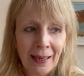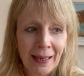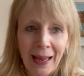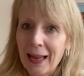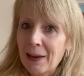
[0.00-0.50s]

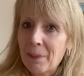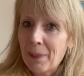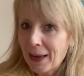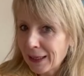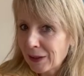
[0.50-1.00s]

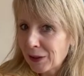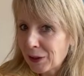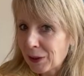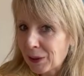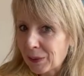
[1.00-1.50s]
back in the
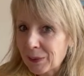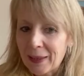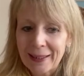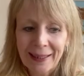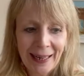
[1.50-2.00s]
studio
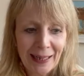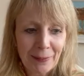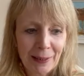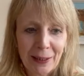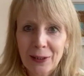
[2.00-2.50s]
next
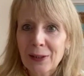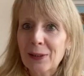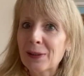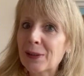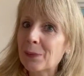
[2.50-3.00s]
week to
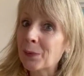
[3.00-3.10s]
do some